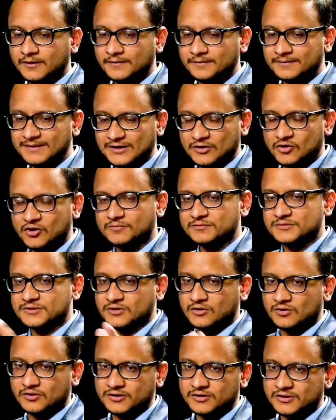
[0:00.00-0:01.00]
that comes
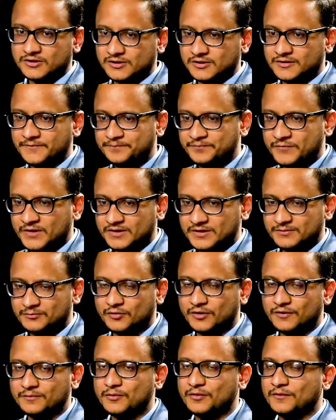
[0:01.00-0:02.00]
under the
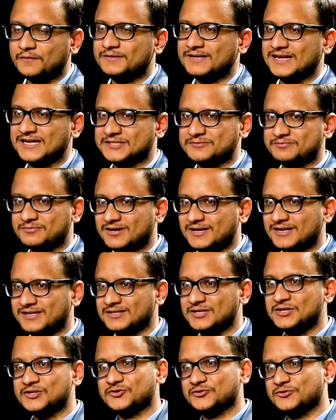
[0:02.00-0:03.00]
purview of tax
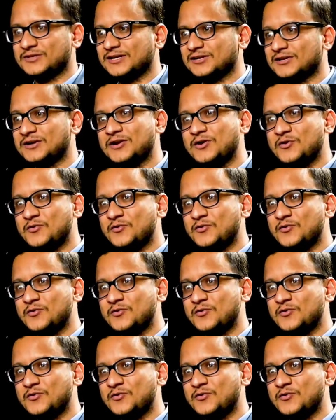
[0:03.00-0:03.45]
planning, so that